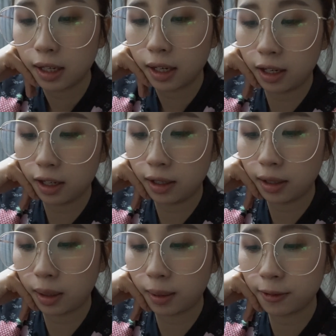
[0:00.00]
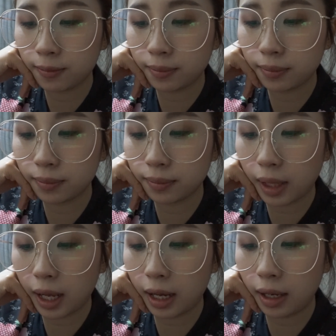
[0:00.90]

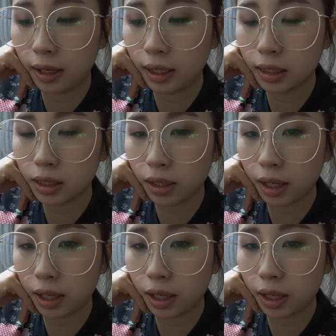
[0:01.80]
and need to